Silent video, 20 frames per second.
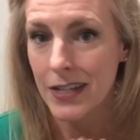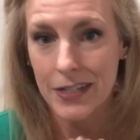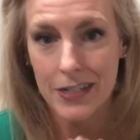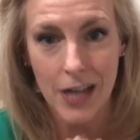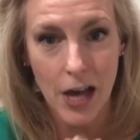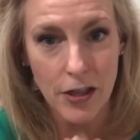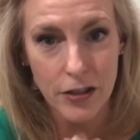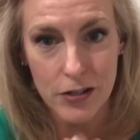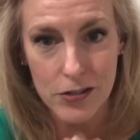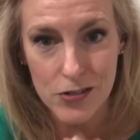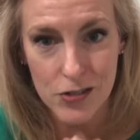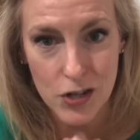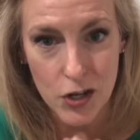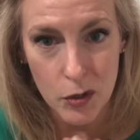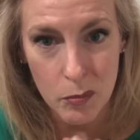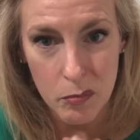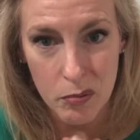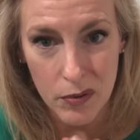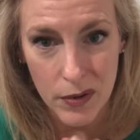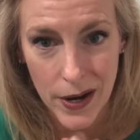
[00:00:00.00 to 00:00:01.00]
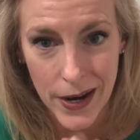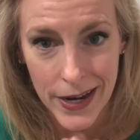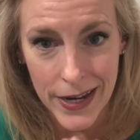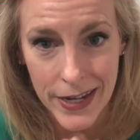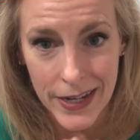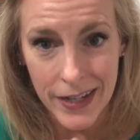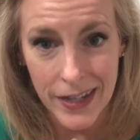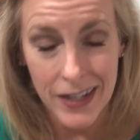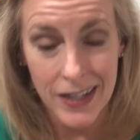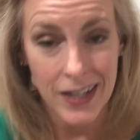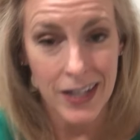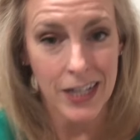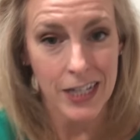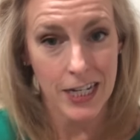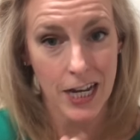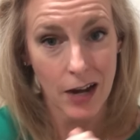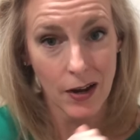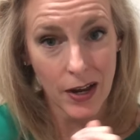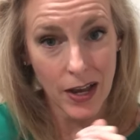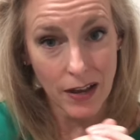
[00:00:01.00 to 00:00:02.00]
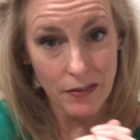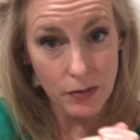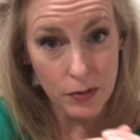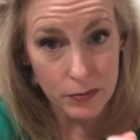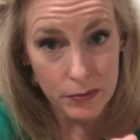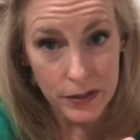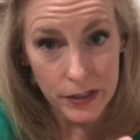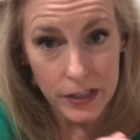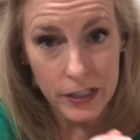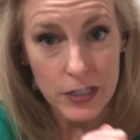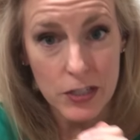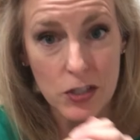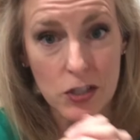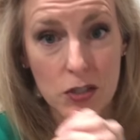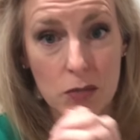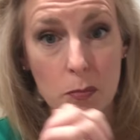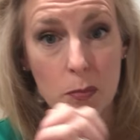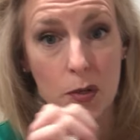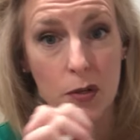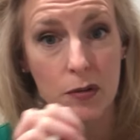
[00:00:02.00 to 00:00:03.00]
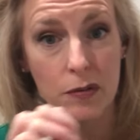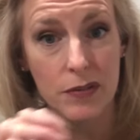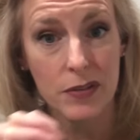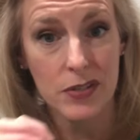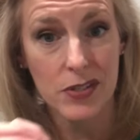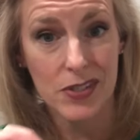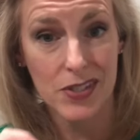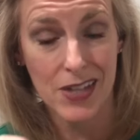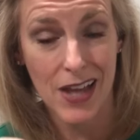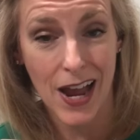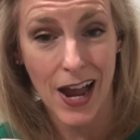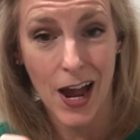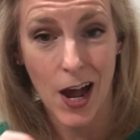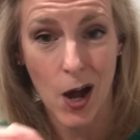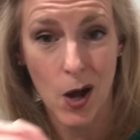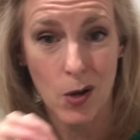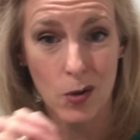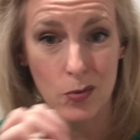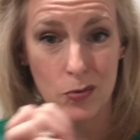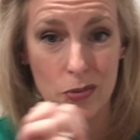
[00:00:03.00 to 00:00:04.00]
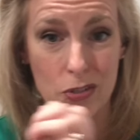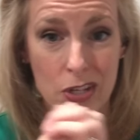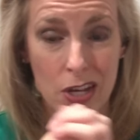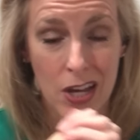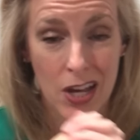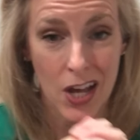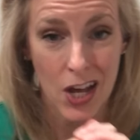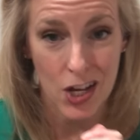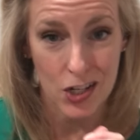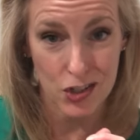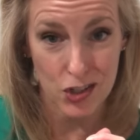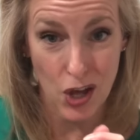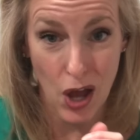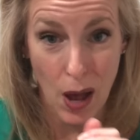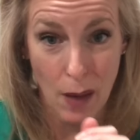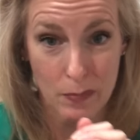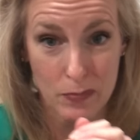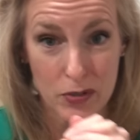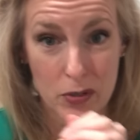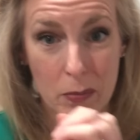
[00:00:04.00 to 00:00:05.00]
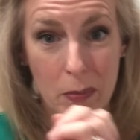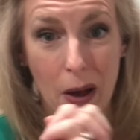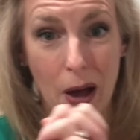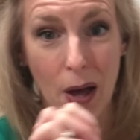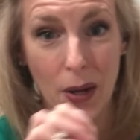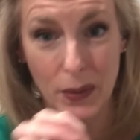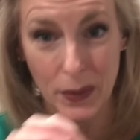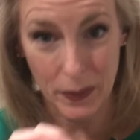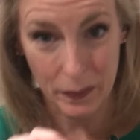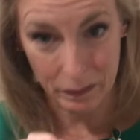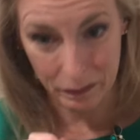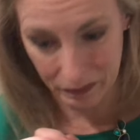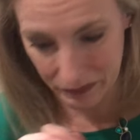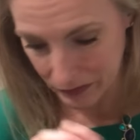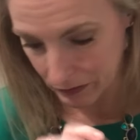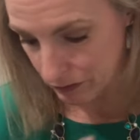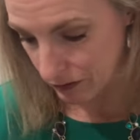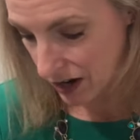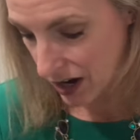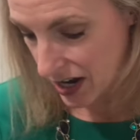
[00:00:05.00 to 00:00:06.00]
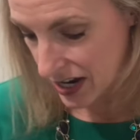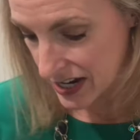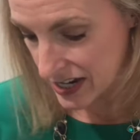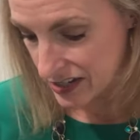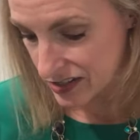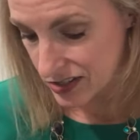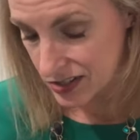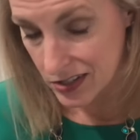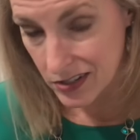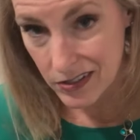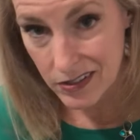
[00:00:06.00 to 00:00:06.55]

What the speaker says: now there's no break. Now I have a really smooth sound top to bottom, right?